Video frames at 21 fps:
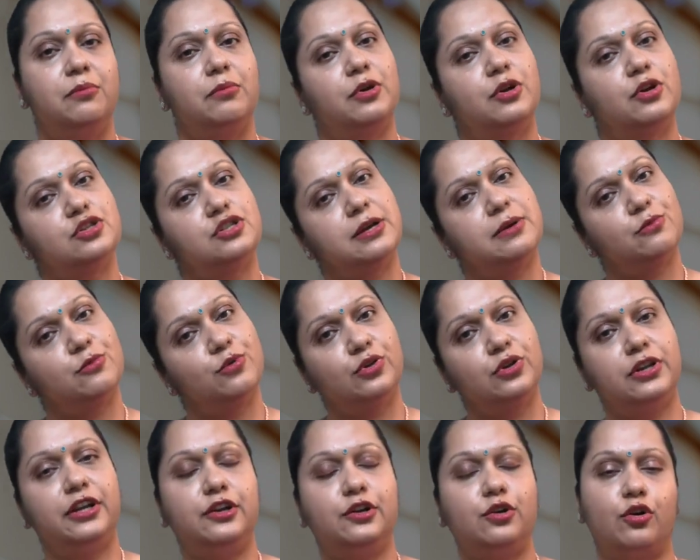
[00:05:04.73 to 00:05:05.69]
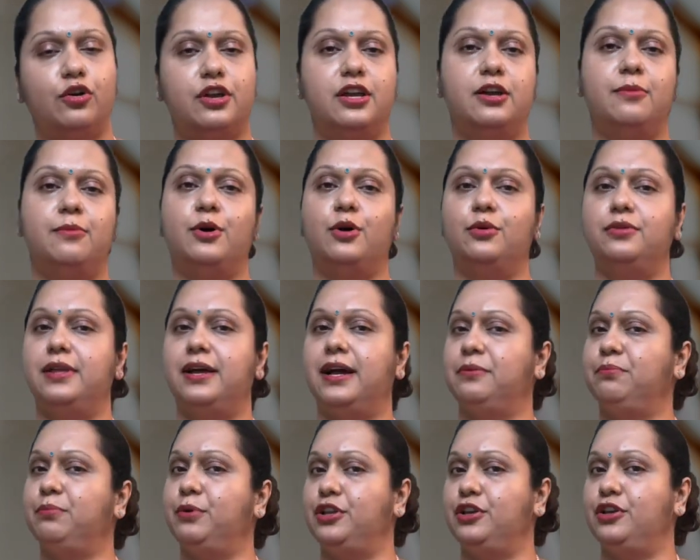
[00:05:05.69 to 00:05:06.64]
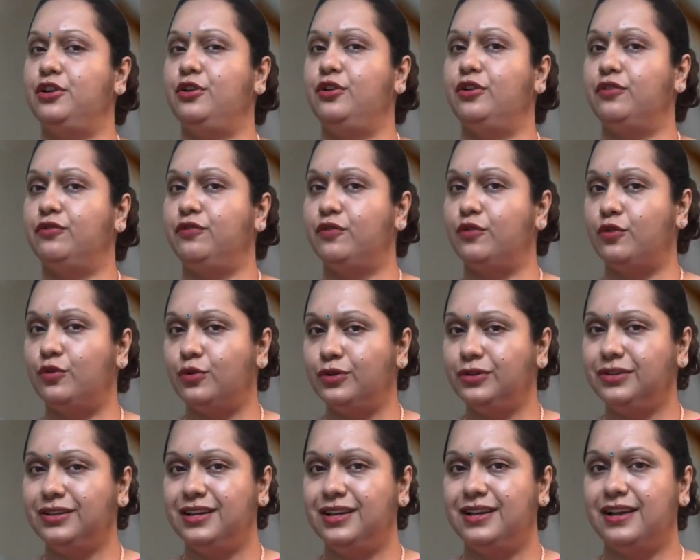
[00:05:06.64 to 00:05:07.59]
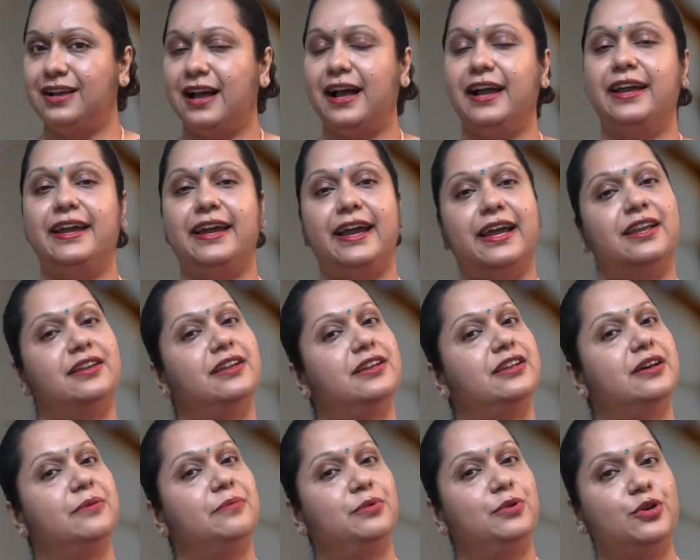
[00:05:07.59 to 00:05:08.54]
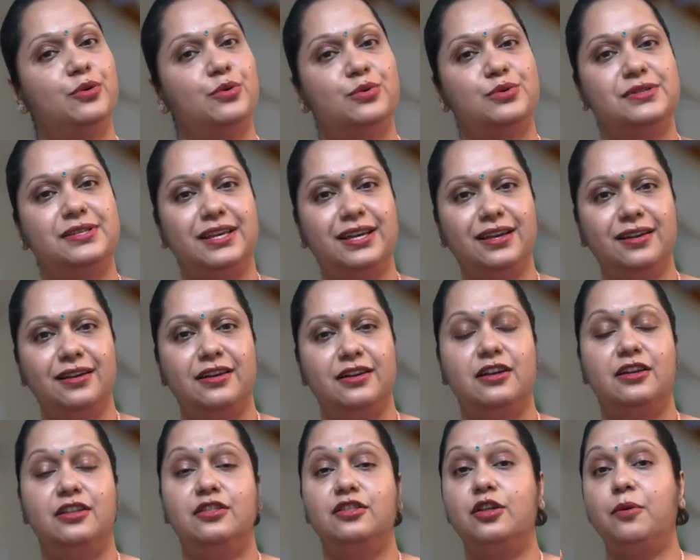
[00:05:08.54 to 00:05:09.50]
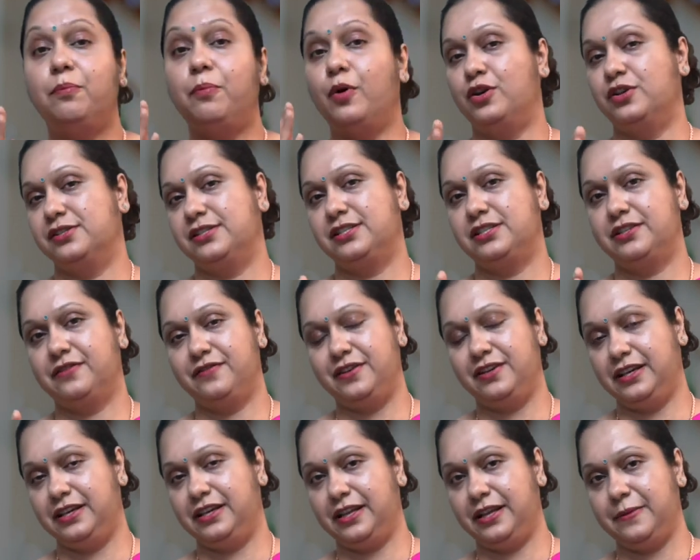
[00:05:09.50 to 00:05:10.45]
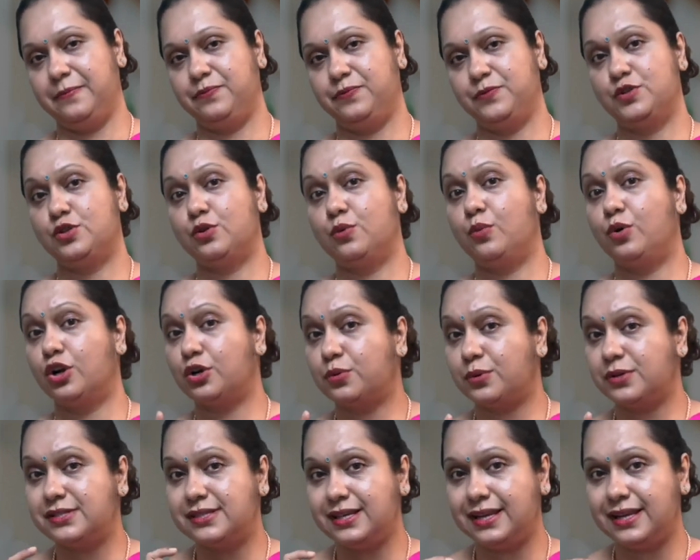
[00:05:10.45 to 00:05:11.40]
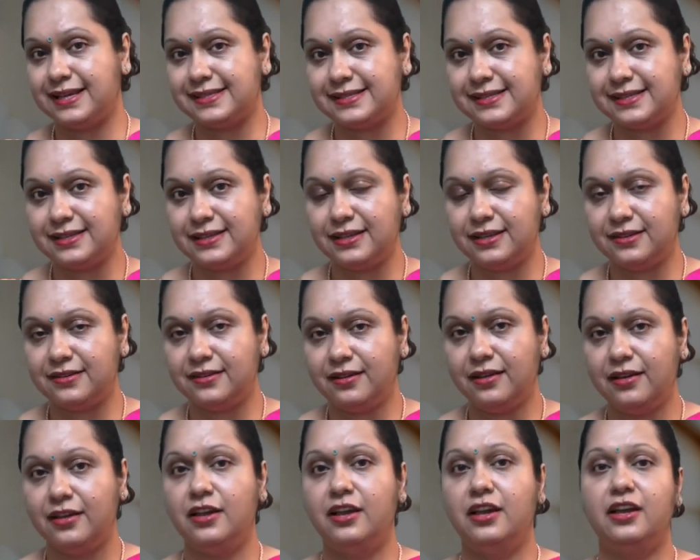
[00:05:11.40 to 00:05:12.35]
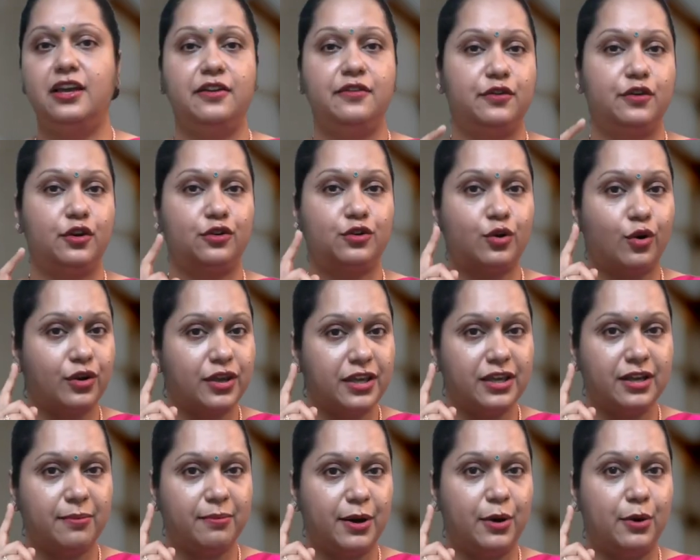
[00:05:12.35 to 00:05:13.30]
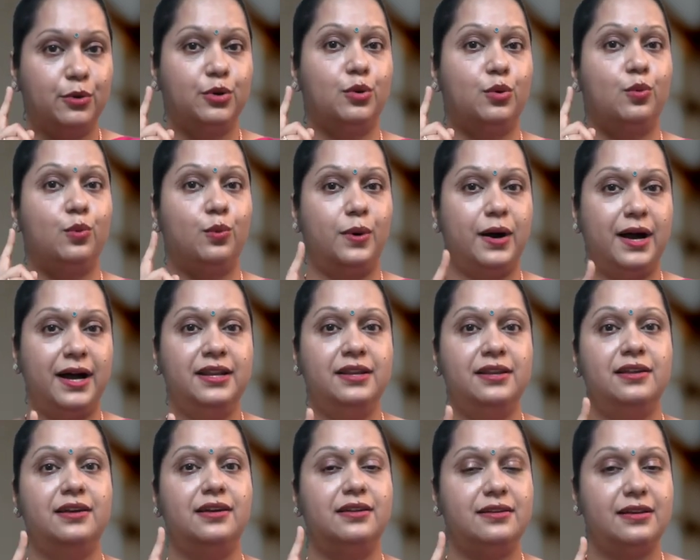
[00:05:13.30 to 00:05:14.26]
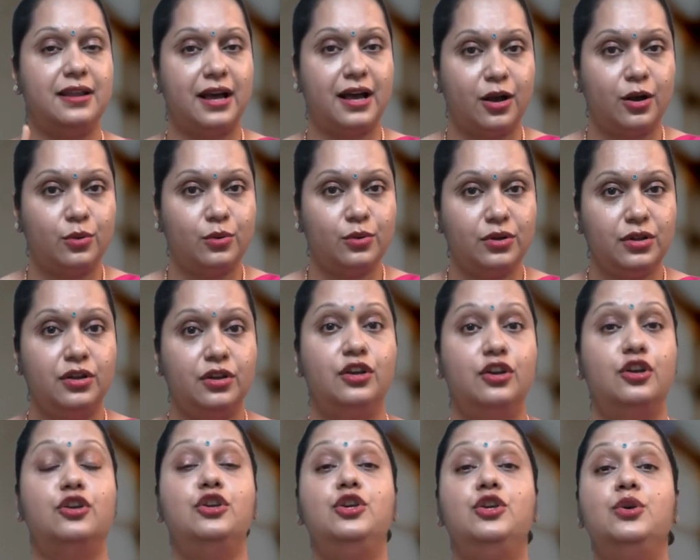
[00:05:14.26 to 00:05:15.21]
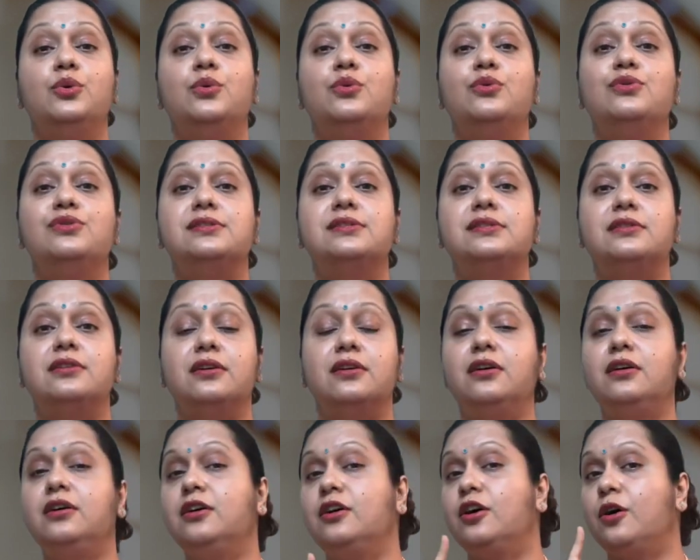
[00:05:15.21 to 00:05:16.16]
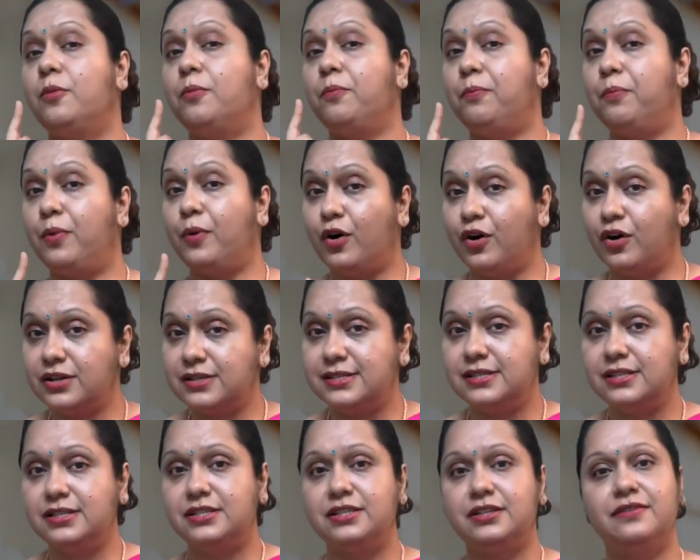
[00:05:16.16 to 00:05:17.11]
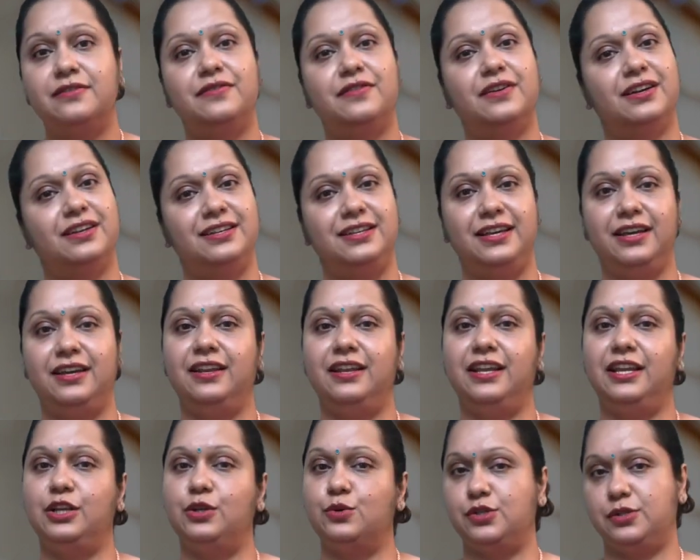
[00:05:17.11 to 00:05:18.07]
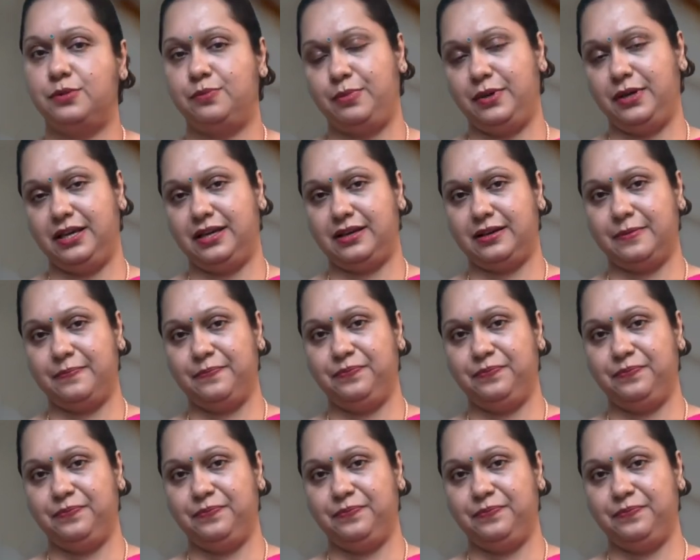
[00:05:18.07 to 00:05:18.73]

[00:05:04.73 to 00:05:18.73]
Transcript: because I'm only talking about that particular phone, I ended up using the positive degree. So what was the lesson here? If you're talking about one noun, use the positive degree to speak,